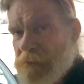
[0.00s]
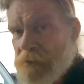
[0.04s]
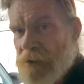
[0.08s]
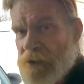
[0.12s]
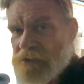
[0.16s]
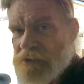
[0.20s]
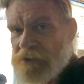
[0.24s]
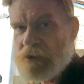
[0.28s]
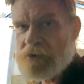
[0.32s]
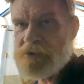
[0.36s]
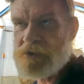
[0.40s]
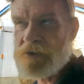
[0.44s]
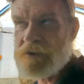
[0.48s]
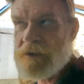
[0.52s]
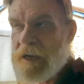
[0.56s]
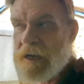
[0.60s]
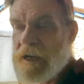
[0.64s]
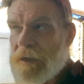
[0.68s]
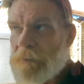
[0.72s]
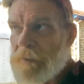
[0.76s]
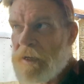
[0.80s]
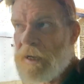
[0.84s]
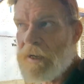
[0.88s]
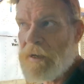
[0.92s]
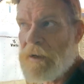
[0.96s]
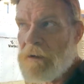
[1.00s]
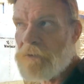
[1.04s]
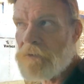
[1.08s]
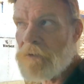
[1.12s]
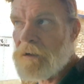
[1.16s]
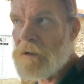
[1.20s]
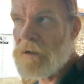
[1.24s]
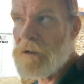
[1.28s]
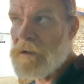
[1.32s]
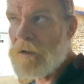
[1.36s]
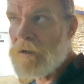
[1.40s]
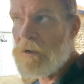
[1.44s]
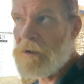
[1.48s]
this engine came out
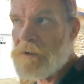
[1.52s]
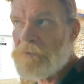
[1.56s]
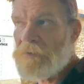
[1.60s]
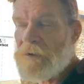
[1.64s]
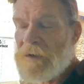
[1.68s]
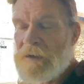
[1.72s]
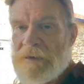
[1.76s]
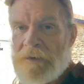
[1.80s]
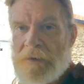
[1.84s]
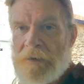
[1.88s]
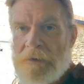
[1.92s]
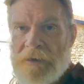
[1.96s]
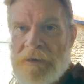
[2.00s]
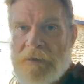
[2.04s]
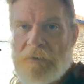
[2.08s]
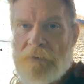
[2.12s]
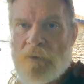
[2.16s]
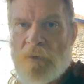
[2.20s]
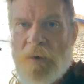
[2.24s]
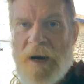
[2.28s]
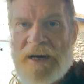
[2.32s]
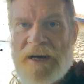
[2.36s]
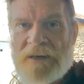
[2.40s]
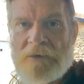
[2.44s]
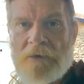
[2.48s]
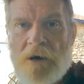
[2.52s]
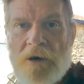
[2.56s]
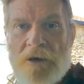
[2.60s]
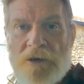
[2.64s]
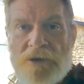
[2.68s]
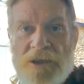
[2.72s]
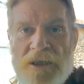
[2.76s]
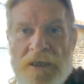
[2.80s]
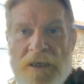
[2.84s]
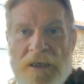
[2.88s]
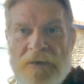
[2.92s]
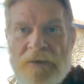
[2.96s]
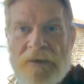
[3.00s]
of a wrecked
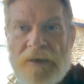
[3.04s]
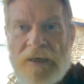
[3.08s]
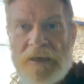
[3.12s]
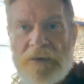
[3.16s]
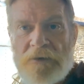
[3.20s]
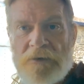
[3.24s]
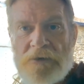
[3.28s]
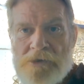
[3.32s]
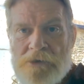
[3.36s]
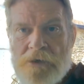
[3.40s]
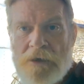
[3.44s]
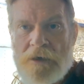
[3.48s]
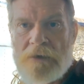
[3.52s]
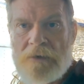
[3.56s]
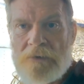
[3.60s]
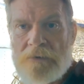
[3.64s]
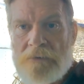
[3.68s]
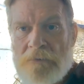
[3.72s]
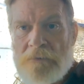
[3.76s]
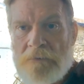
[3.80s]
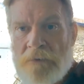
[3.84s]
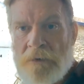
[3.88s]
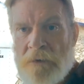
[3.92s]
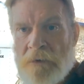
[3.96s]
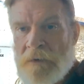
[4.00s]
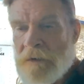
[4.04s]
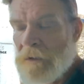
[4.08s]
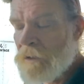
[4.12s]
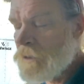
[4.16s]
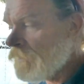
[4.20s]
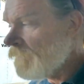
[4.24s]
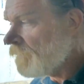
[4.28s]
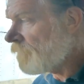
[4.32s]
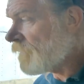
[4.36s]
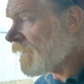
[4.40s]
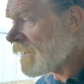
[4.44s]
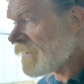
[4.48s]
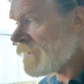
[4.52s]
RT that I used to own. Uh mm-hmm. -huh.
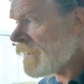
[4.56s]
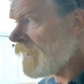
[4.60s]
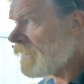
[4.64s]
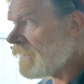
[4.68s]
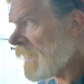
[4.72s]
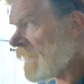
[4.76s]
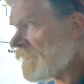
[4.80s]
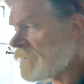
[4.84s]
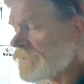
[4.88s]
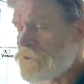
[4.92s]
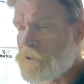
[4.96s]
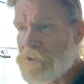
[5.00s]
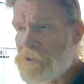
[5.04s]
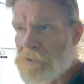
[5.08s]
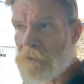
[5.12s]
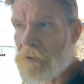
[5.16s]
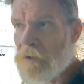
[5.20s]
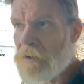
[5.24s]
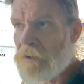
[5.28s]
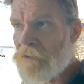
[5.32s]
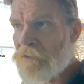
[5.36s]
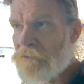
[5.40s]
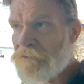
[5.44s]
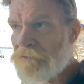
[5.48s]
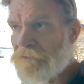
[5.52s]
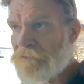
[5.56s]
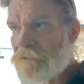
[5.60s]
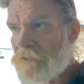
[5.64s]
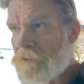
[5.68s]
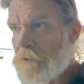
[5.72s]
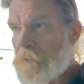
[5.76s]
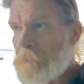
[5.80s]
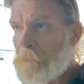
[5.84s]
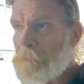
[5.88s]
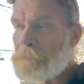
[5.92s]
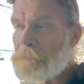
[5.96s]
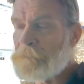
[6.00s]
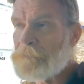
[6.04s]
In fact, I actually drove
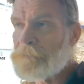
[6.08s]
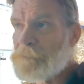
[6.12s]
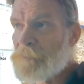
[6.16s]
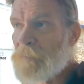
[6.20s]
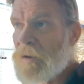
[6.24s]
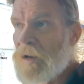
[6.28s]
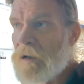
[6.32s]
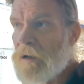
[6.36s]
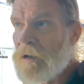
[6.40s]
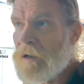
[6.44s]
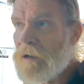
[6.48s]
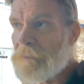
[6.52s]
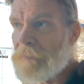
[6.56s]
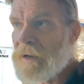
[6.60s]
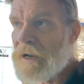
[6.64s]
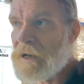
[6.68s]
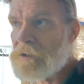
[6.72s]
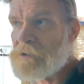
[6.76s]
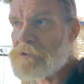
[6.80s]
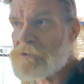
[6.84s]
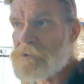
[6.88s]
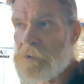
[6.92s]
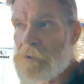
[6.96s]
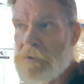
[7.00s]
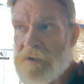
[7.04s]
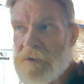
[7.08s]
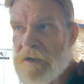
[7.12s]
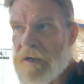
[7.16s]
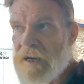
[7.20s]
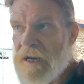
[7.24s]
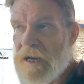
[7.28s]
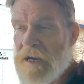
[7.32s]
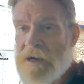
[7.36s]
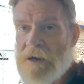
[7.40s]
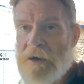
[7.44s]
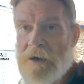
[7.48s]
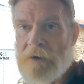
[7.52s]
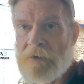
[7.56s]
from um, Arizona to
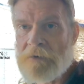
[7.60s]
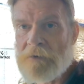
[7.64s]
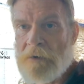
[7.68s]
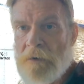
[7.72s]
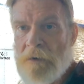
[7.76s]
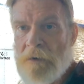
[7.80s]
here,